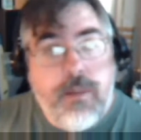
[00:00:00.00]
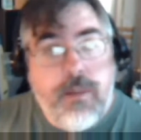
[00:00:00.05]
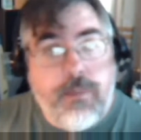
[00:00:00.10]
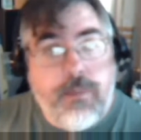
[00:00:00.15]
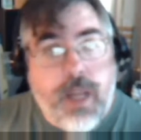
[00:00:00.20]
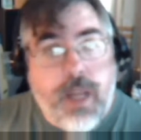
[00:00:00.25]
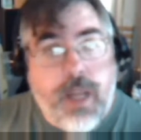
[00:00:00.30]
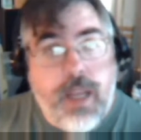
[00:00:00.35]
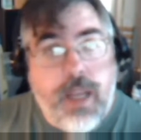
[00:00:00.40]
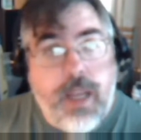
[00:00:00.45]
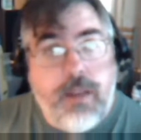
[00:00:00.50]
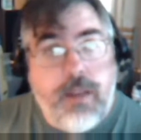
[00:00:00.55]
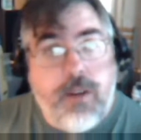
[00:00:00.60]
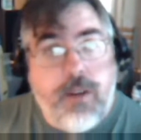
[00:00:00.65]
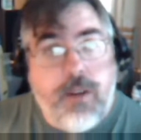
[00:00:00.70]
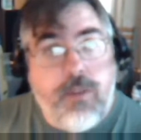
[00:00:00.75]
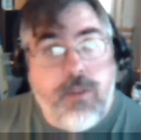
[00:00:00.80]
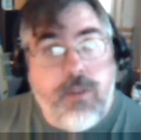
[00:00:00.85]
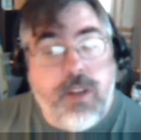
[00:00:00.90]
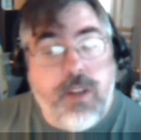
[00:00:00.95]
by
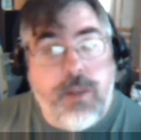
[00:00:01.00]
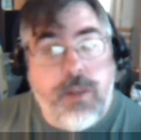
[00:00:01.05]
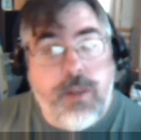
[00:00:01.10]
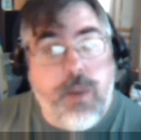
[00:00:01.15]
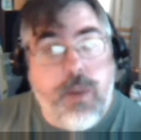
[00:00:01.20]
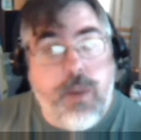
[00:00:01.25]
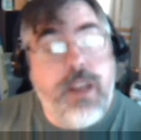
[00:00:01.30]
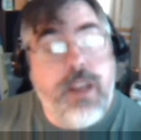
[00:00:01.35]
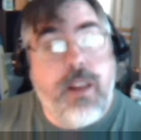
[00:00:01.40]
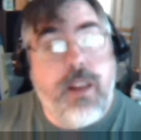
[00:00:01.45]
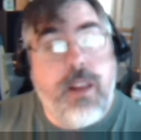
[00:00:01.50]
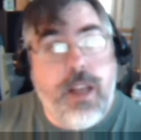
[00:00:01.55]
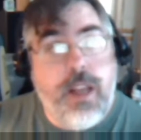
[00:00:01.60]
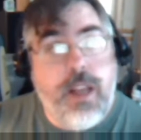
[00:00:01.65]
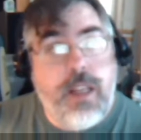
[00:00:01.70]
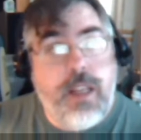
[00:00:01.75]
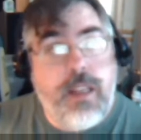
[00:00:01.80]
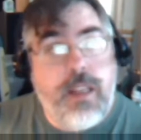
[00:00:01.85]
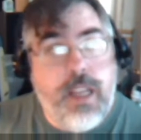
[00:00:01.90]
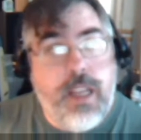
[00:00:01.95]
overly
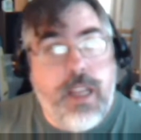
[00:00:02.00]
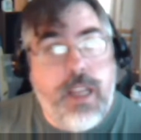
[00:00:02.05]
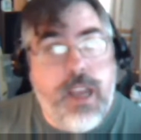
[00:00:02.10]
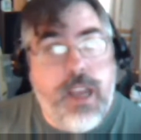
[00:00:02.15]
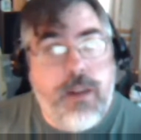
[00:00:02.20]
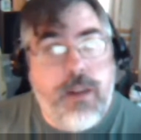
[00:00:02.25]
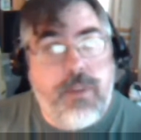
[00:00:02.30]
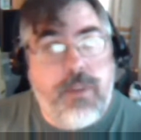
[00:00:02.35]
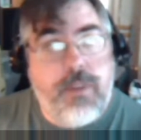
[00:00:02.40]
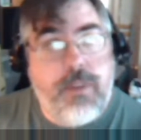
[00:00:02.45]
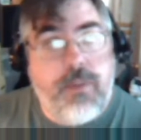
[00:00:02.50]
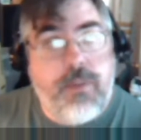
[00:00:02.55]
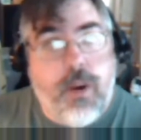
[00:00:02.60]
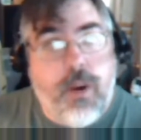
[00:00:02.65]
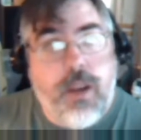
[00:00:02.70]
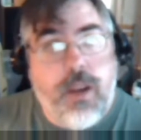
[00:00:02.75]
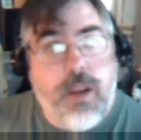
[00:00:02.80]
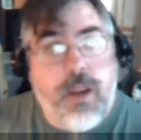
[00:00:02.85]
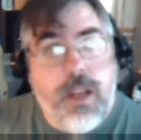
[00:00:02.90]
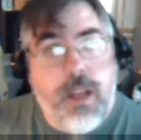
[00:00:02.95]
regulating the cannabis
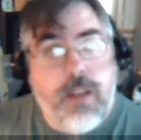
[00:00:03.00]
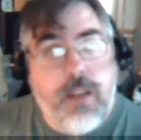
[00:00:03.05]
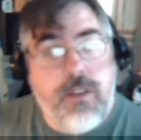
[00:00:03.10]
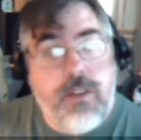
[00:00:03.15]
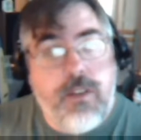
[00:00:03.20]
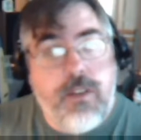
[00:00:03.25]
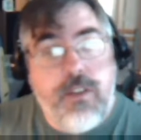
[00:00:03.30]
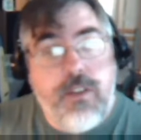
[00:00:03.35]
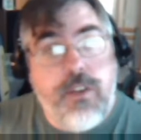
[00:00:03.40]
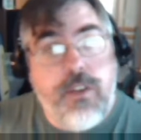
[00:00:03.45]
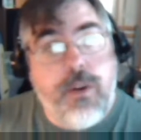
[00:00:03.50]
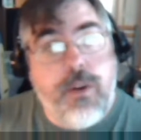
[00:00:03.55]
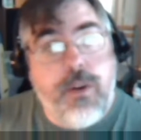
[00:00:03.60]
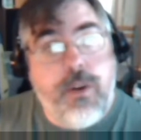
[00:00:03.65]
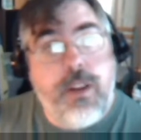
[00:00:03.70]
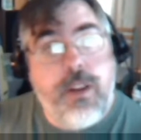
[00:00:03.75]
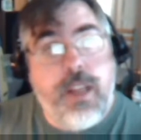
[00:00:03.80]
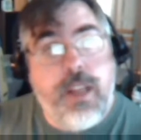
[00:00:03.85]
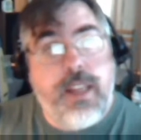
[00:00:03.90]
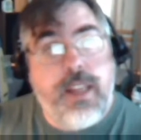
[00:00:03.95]
market, has ensured
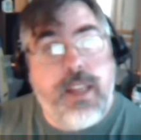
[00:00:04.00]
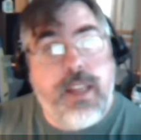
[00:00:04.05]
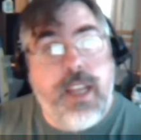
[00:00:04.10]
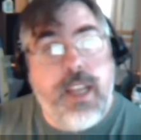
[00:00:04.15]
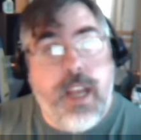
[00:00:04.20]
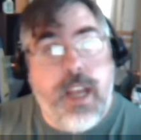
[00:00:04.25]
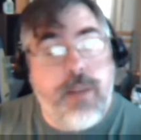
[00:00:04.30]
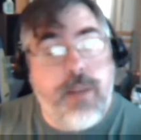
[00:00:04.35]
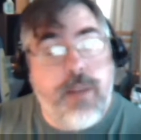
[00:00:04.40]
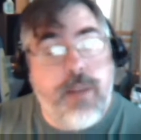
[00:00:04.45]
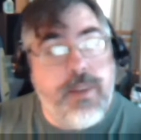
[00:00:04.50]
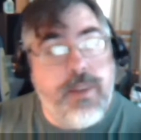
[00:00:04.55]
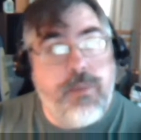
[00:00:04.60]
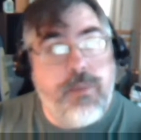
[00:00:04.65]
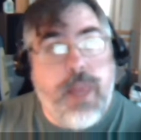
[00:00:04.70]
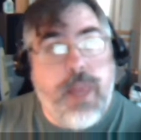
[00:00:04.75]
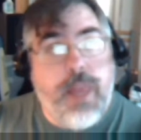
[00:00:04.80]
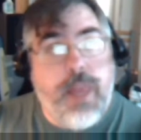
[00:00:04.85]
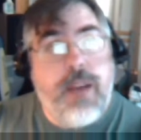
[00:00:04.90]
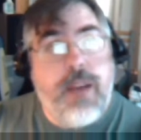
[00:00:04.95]
that the cannabis
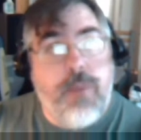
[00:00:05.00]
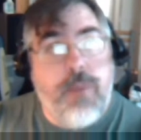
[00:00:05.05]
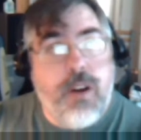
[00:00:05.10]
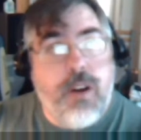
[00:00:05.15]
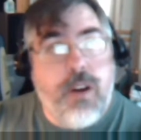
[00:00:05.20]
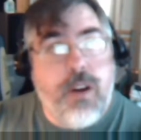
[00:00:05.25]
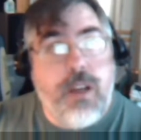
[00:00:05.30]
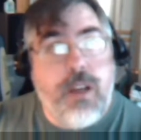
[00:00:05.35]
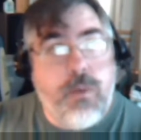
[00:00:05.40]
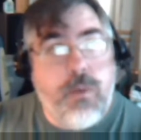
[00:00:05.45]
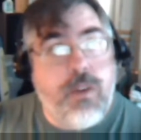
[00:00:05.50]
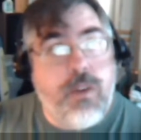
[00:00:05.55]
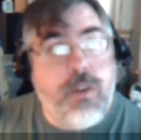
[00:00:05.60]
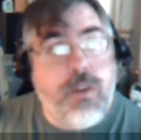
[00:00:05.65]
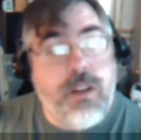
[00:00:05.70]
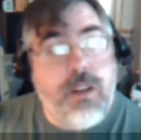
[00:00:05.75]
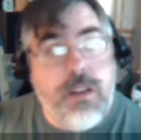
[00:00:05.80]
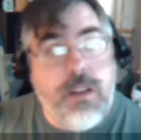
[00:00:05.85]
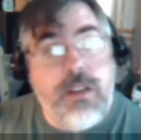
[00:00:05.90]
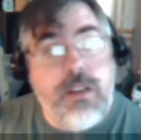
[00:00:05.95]
black market will
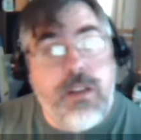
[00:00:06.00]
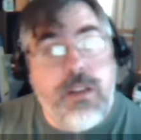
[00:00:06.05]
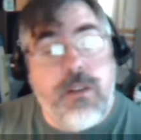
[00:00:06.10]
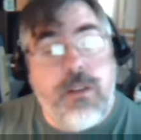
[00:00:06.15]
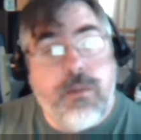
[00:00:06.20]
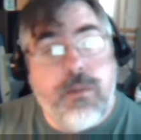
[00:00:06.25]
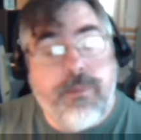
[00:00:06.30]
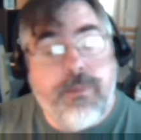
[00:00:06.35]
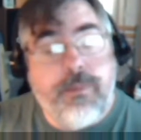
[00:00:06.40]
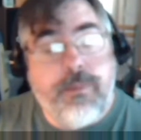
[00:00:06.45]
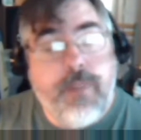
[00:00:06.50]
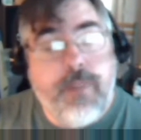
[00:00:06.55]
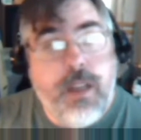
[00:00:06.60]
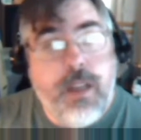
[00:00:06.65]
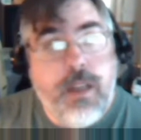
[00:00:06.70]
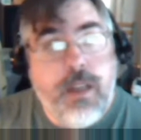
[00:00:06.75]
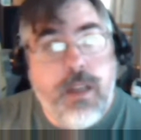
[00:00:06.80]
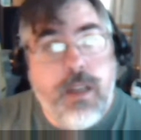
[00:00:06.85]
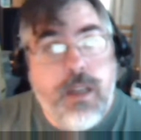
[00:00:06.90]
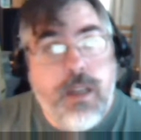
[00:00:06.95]
continue
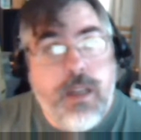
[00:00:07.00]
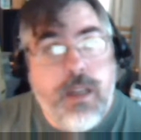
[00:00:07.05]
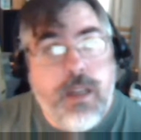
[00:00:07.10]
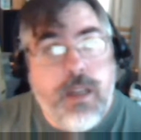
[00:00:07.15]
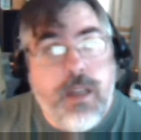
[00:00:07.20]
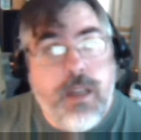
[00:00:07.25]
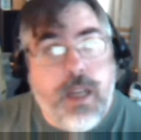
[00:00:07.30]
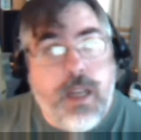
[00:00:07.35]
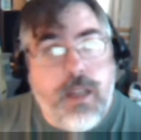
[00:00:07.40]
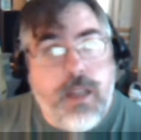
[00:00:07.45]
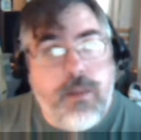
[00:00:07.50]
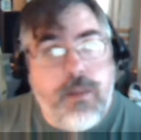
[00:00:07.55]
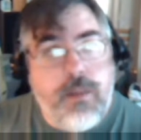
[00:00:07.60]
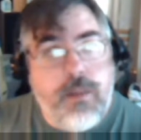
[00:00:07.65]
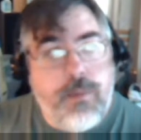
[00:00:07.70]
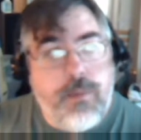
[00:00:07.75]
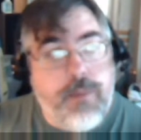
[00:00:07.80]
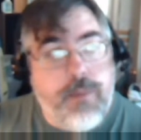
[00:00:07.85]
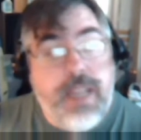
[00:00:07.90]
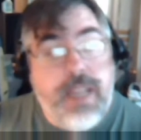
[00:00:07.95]
and
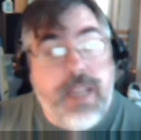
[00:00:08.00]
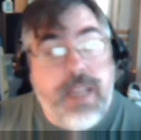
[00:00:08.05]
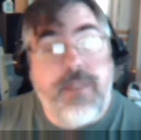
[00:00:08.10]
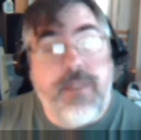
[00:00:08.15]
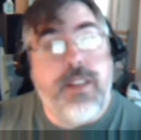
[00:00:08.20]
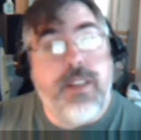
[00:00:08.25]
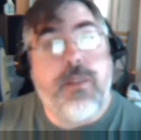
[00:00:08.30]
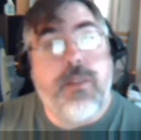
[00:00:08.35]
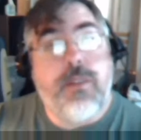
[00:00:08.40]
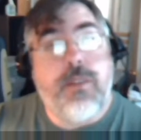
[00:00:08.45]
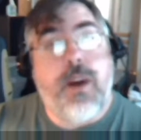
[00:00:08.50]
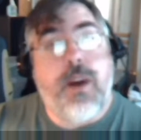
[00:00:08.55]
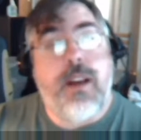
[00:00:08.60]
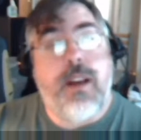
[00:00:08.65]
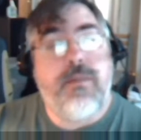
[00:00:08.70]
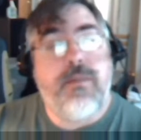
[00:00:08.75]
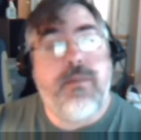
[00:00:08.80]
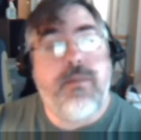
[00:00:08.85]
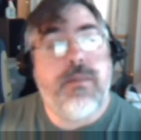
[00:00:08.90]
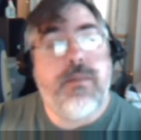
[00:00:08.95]
may even
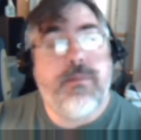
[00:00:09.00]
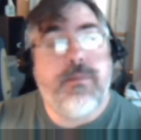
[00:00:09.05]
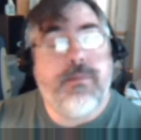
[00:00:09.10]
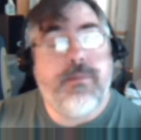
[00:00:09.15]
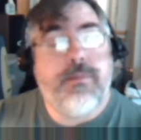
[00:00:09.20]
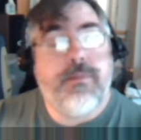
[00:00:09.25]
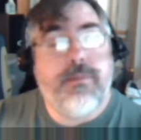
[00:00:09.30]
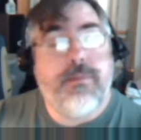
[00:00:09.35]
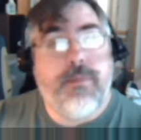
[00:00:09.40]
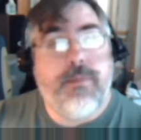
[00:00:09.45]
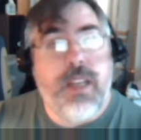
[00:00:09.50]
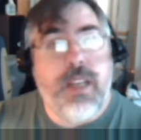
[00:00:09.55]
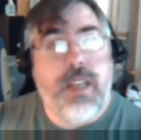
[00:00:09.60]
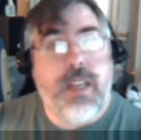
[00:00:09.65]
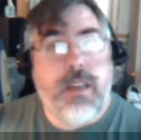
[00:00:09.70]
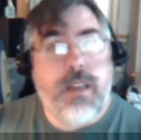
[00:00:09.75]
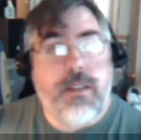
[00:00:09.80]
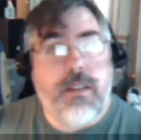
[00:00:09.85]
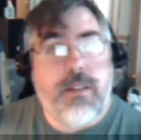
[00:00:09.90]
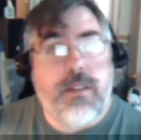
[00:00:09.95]
thrive.
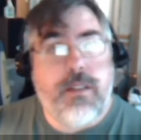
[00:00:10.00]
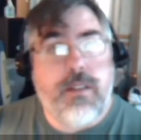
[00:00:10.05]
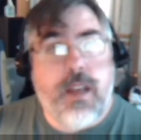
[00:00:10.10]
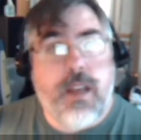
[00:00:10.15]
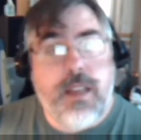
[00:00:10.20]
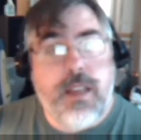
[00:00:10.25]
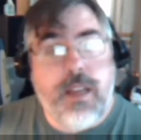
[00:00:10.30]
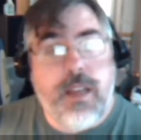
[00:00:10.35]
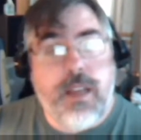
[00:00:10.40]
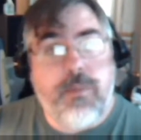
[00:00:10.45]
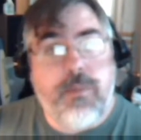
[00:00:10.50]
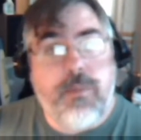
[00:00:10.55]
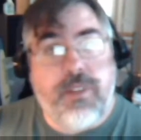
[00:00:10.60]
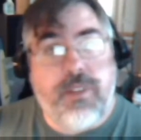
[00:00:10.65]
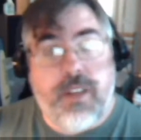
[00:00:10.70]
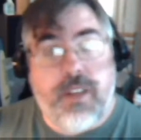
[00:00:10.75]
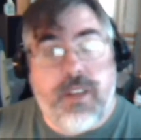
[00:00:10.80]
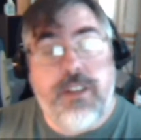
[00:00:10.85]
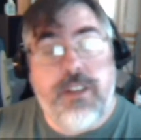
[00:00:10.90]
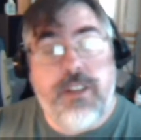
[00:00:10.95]
Because I think
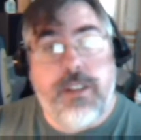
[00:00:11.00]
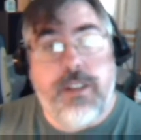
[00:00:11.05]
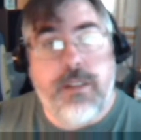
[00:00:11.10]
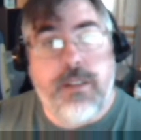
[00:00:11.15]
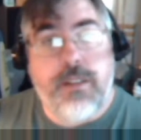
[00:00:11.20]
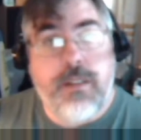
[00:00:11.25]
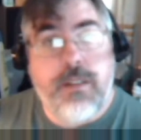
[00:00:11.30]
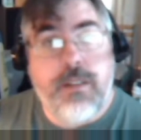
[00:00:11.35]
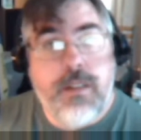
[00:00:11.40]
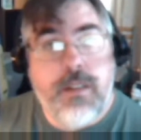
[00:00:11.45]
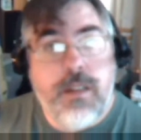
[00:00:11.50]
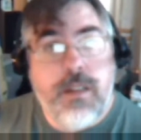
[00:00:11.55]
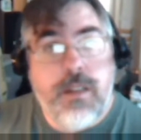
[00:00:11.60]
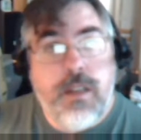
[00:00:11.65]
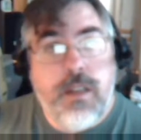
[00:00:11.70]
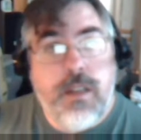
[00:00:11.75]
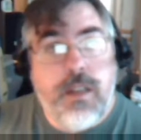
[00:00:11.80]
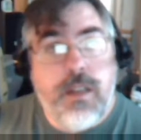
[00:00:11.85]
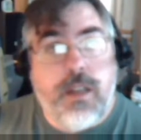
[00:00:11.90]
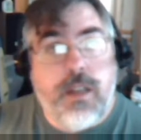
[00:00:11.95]
possession
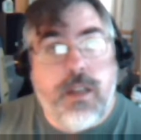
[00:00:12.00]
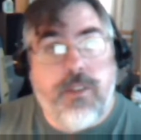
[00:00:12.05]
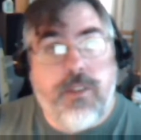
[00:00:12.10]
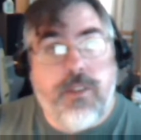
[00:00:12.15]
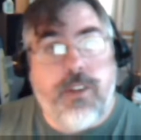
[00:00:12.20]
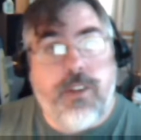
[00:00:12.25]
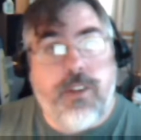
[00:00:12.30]
of